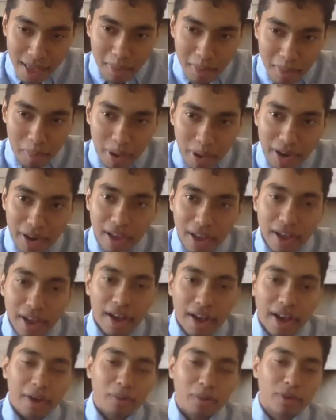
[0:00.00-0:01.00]
but
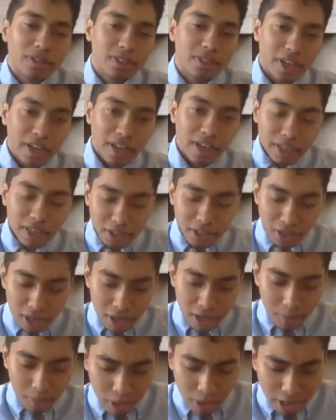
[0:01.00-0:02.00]
I will say,
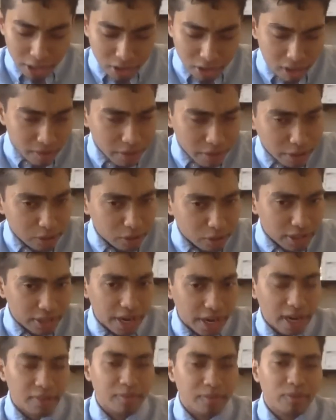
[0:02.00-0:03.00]
but inshallah, these are just
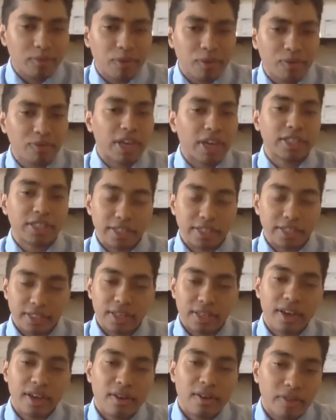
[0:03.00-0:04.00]
kind of reflections
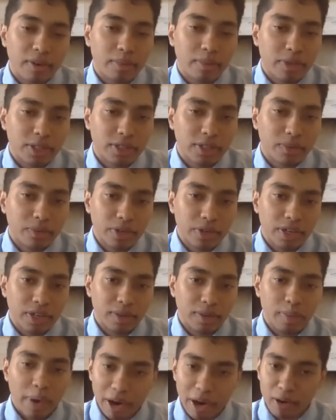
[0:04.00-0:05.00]
from these 3
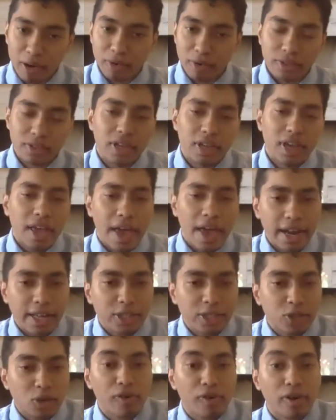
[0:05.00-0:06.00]
parables. And
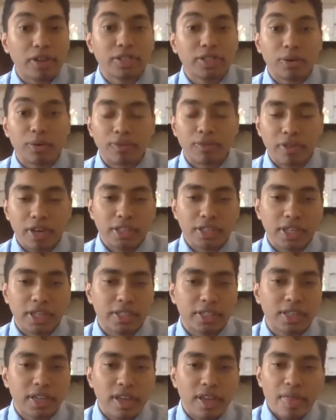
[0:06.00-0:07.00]
insofar as they are
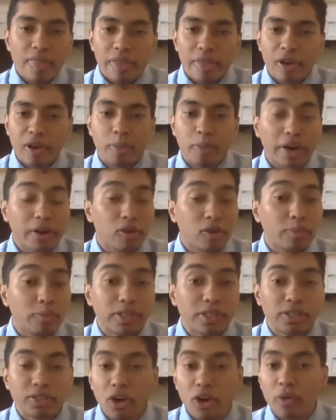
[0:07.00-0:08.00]
reflections, they're by no
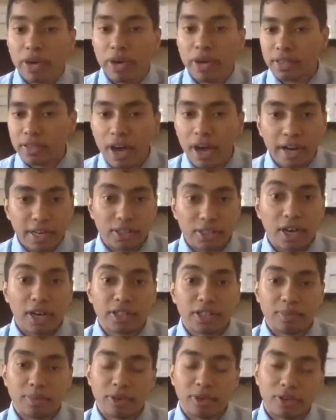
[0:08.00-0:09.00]
means not
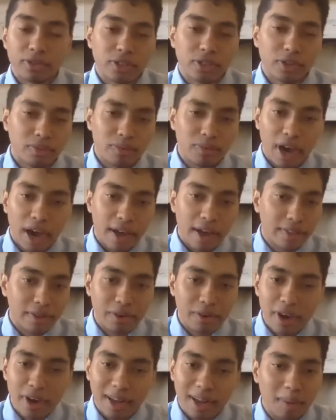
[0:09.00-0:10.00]
exhaustible. So they're
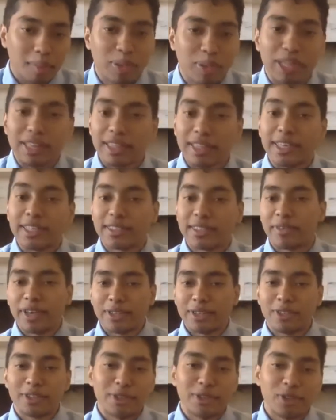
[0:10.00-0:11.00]
not a complete list of things
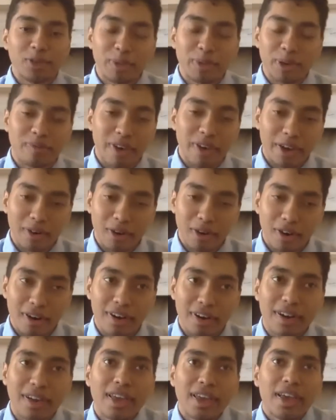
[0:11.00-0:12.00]
you can do to purify your
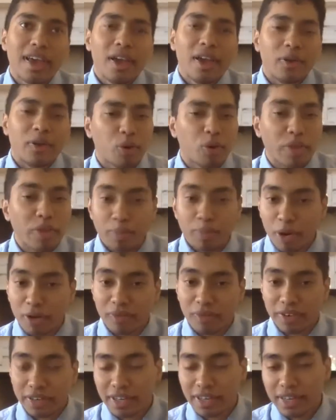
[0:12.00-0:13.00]
heart, nor are they
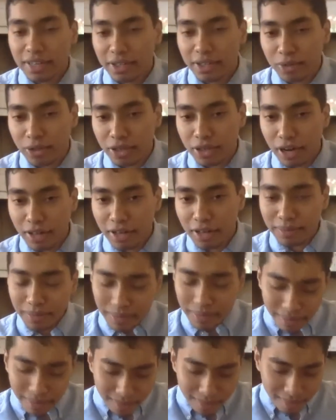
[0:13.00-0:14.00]
perfect. So inshallah,
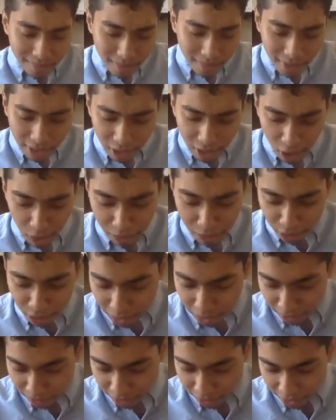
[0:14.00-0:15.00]
hope there's
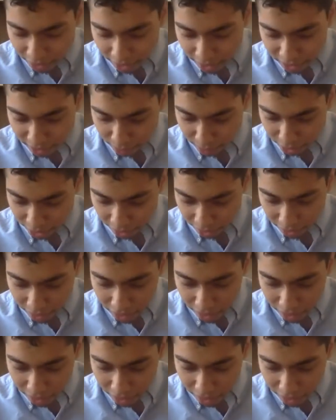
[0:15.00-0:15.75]
benefit of some kind.